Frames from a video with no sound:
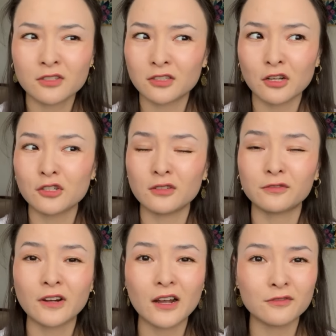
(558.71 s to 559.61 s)

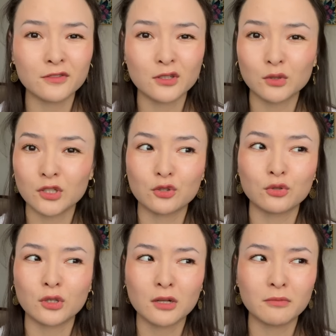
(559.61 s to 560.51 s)
35 Swedish
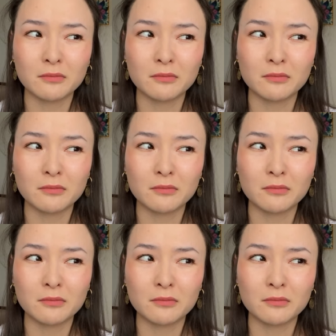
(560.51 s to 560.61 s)
krona,